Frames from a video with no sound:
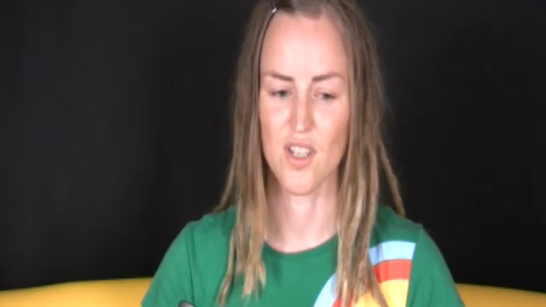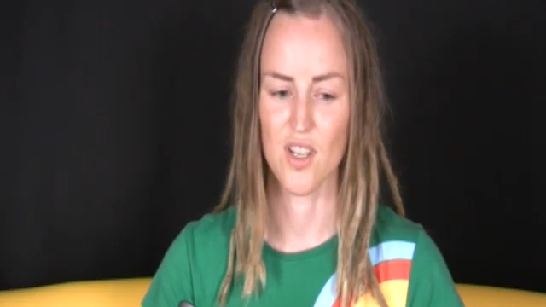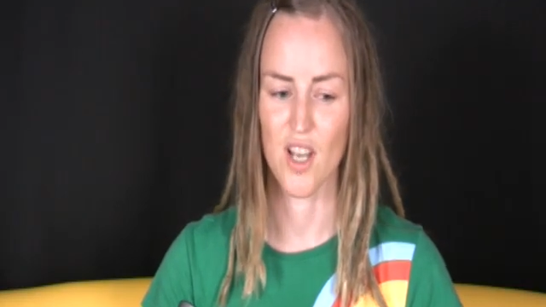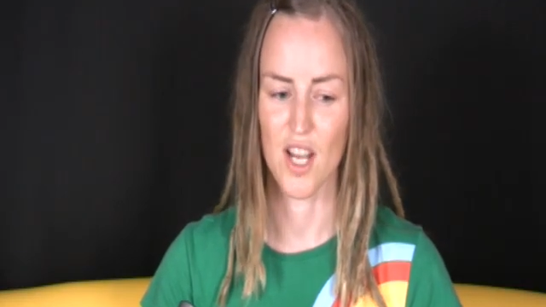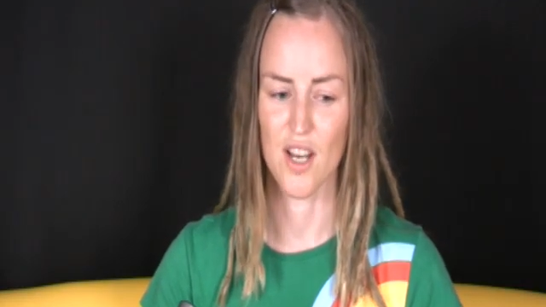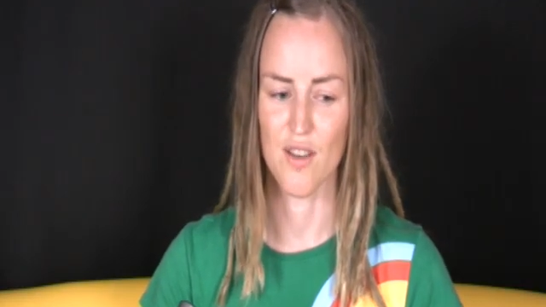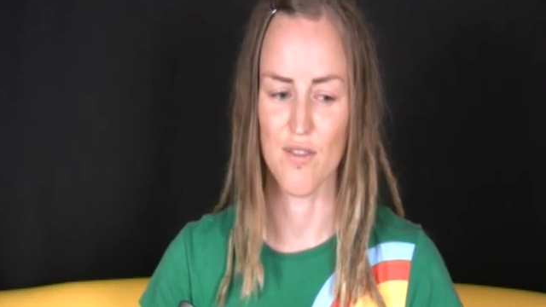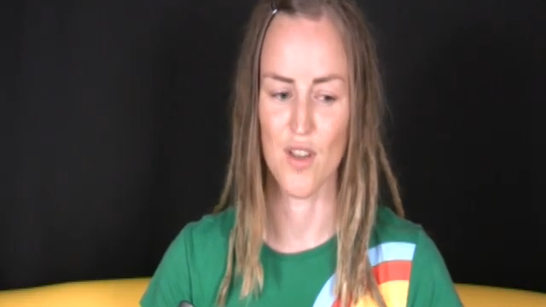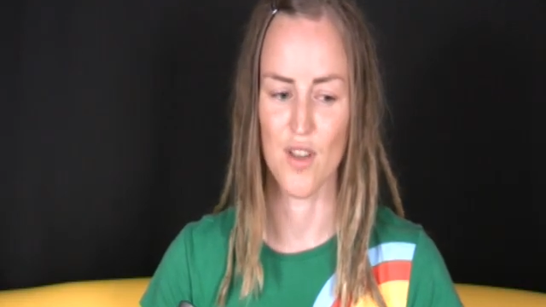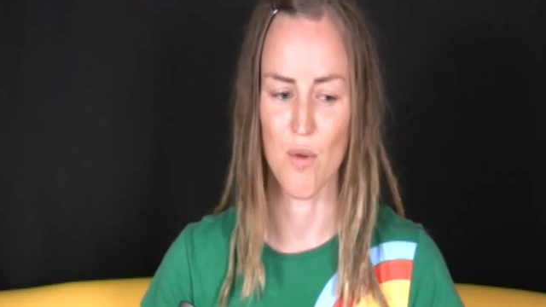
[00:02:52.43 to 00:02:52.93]

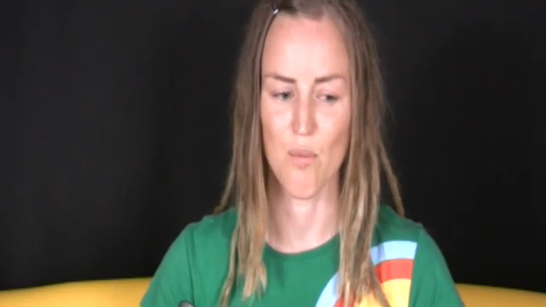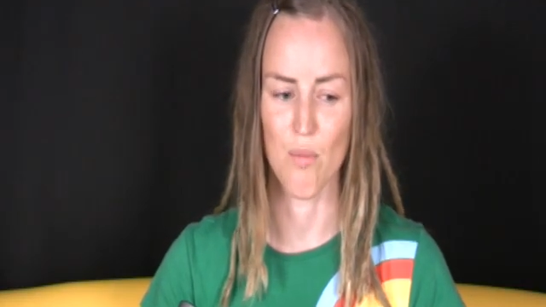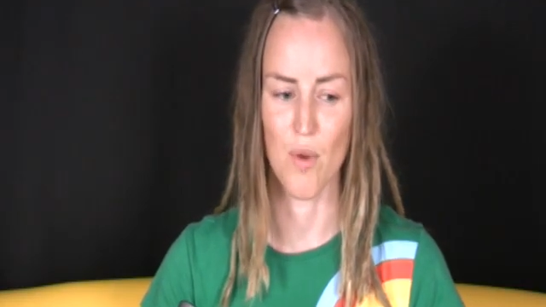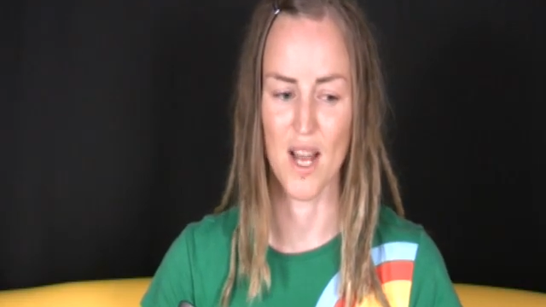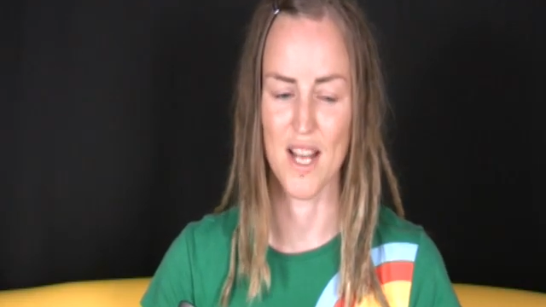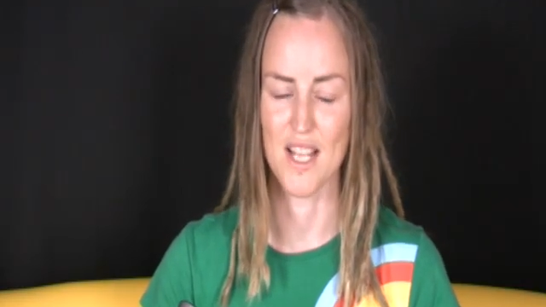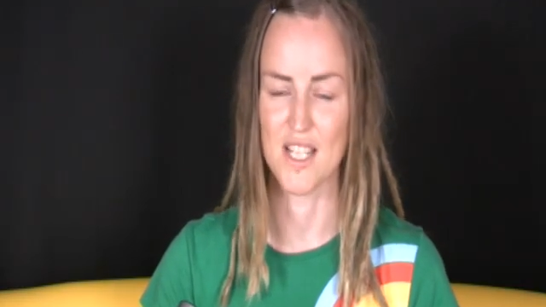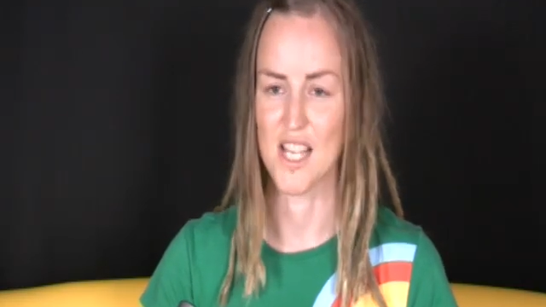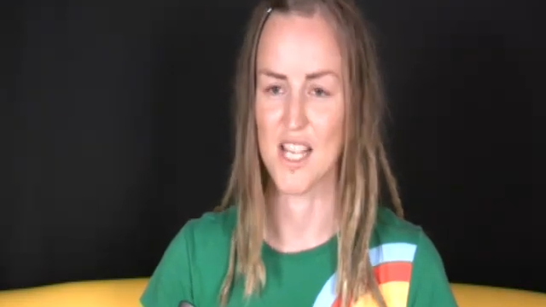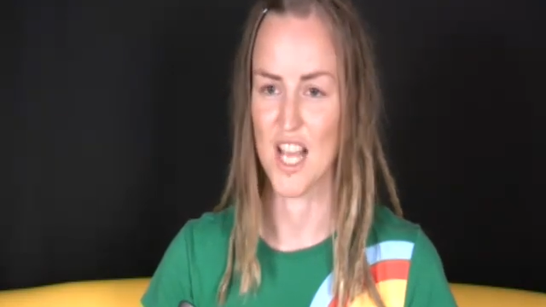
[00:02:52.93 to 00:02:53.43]
kind of
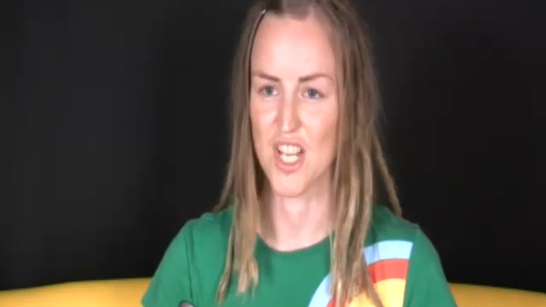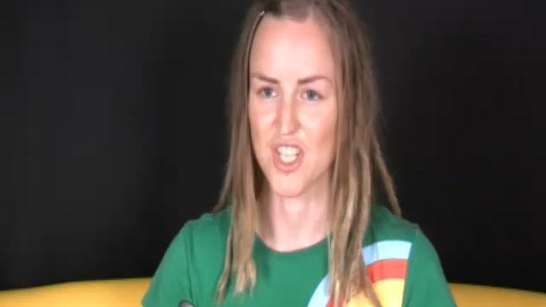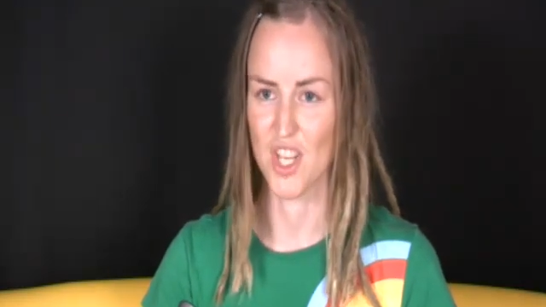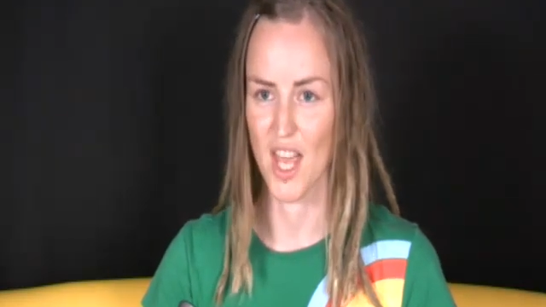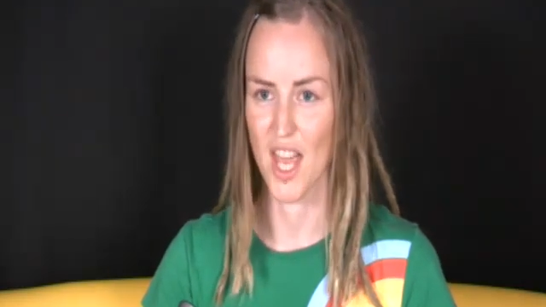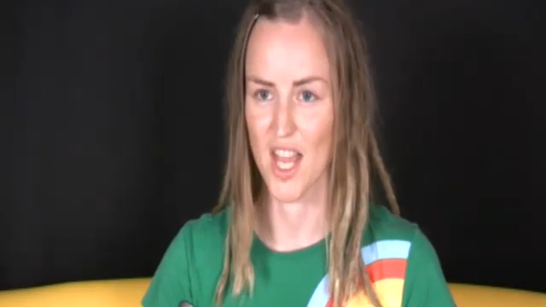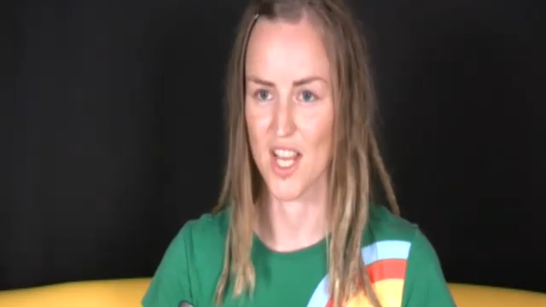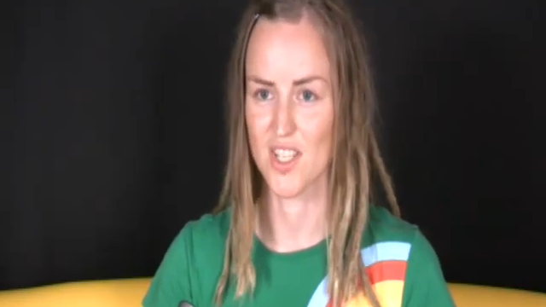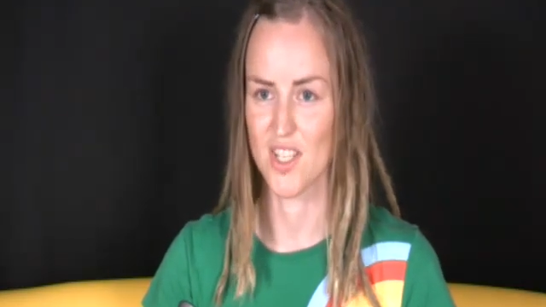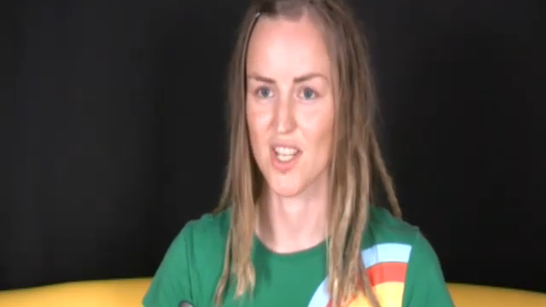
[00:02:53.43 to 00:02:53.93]
combines
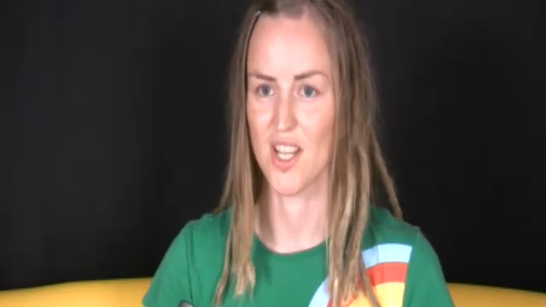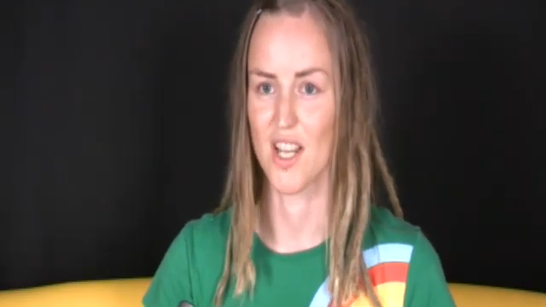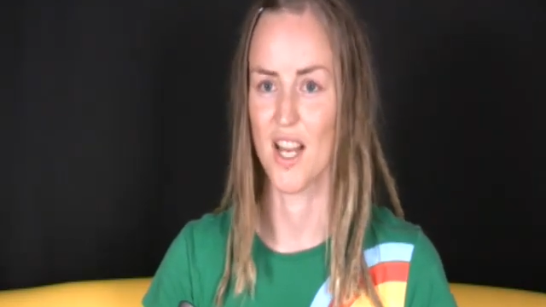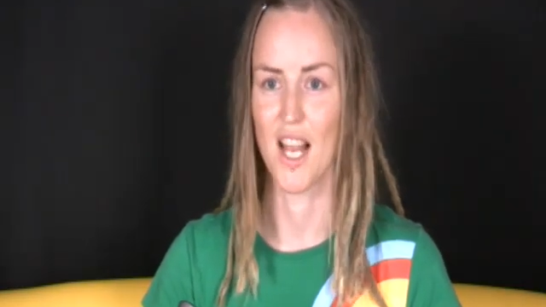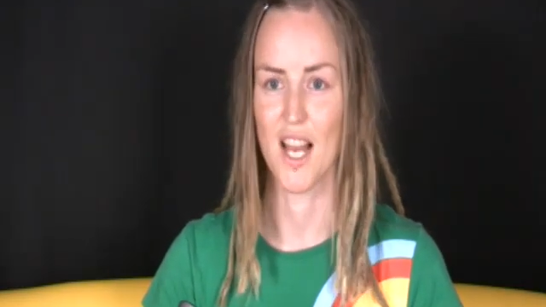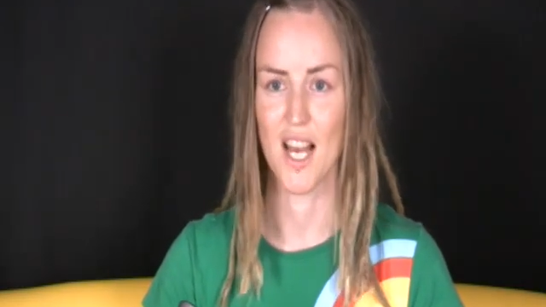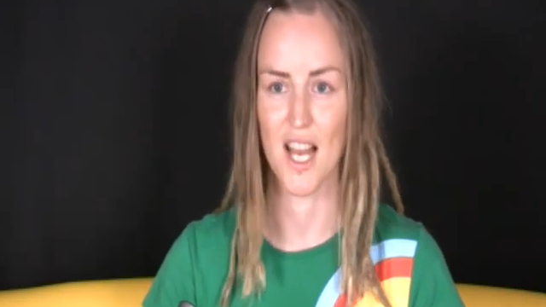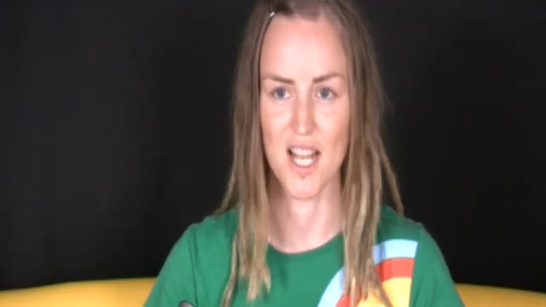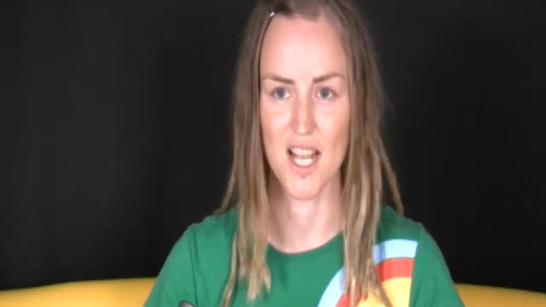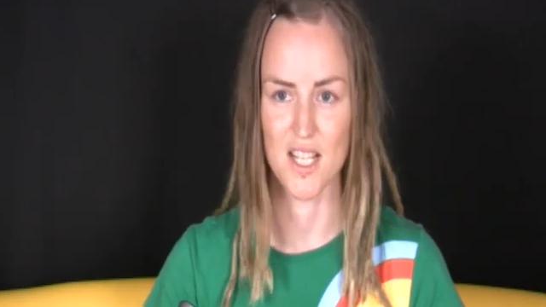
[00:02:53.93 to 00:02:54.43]
education
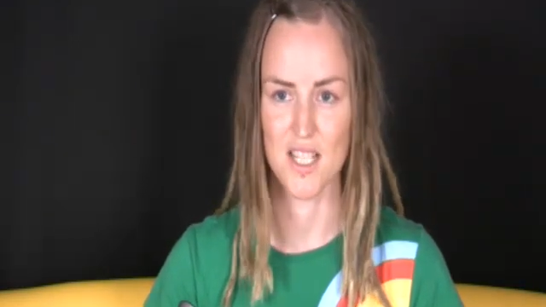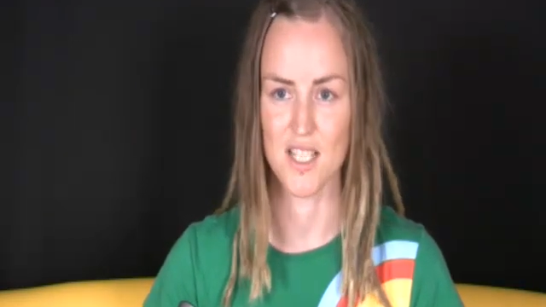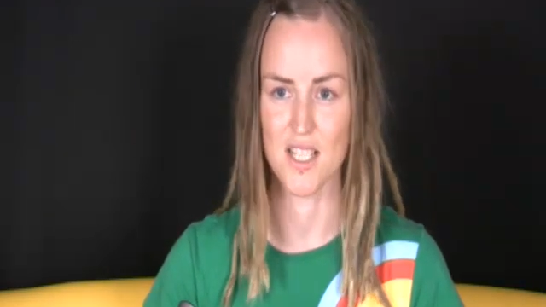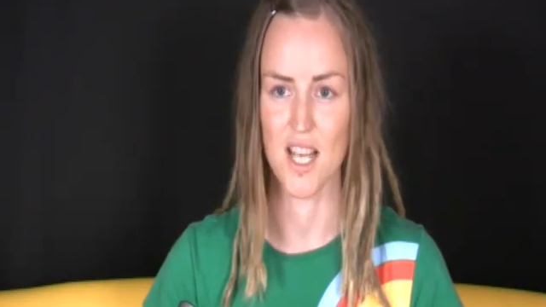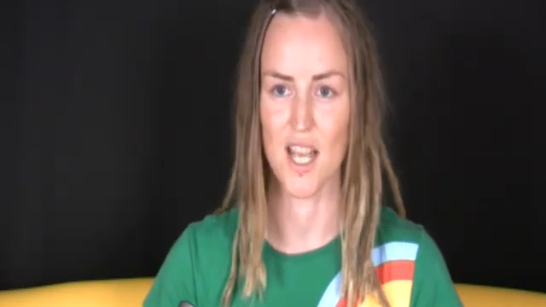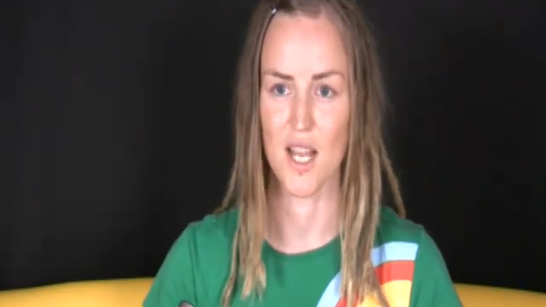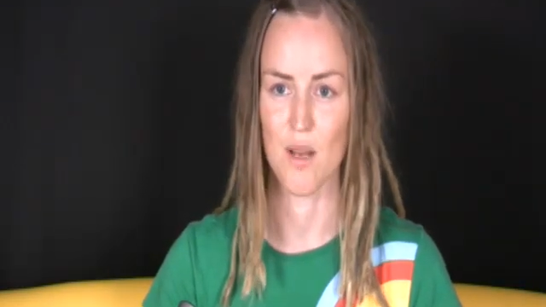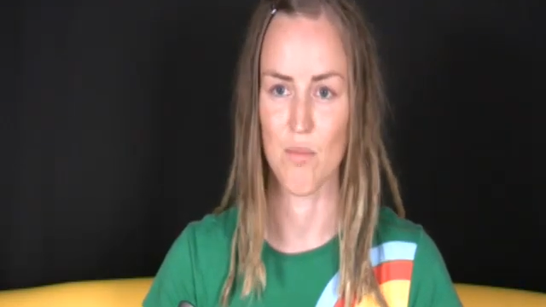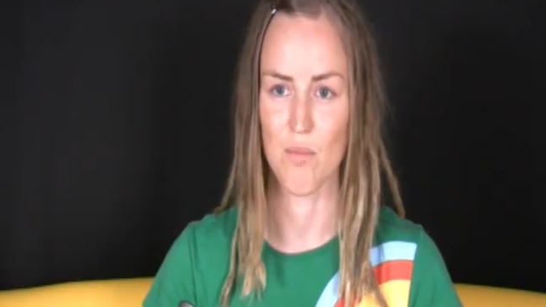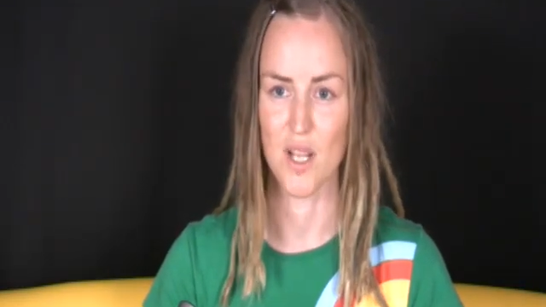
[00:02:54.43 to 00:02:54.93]
and
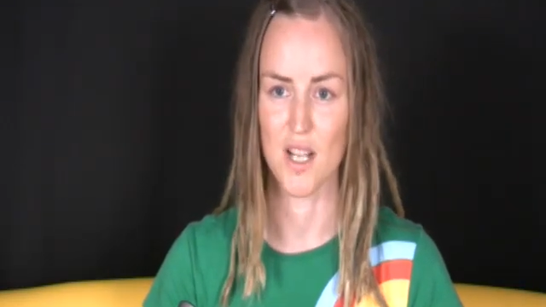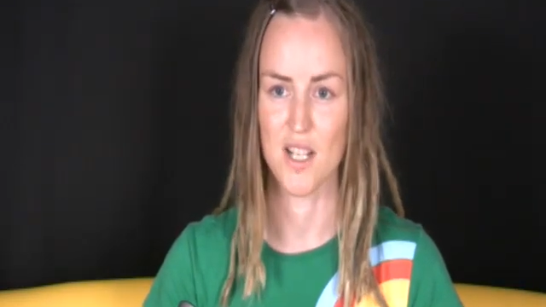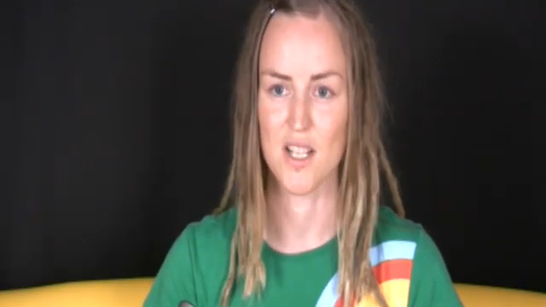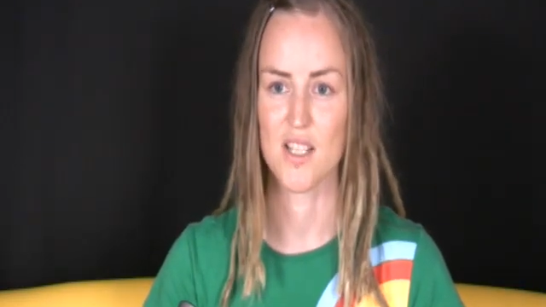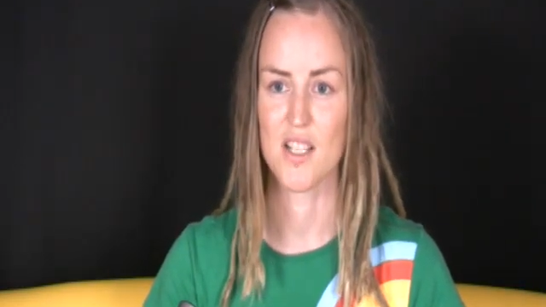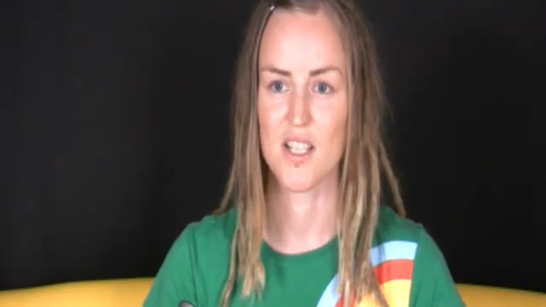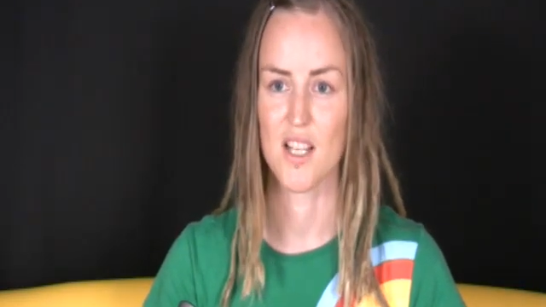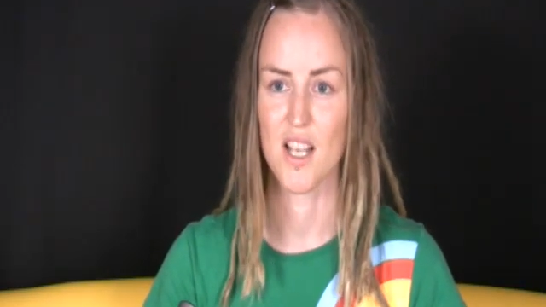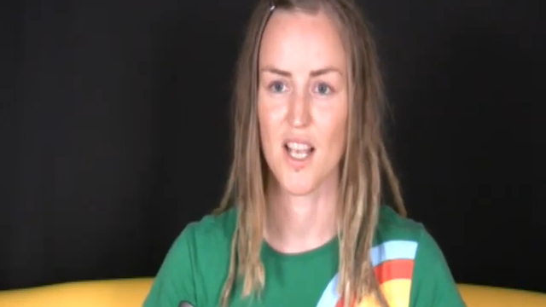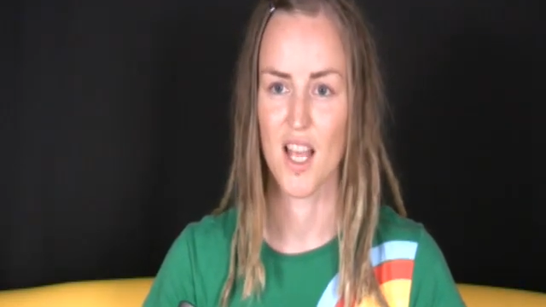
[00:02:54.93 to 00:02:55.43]

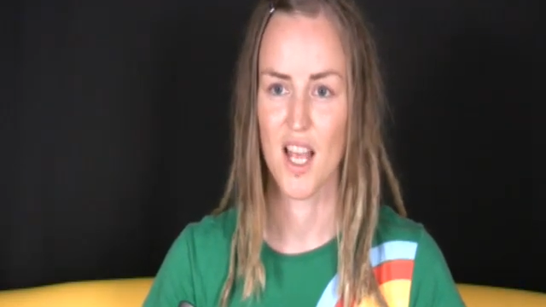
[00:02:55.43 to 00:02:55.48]
entertainment.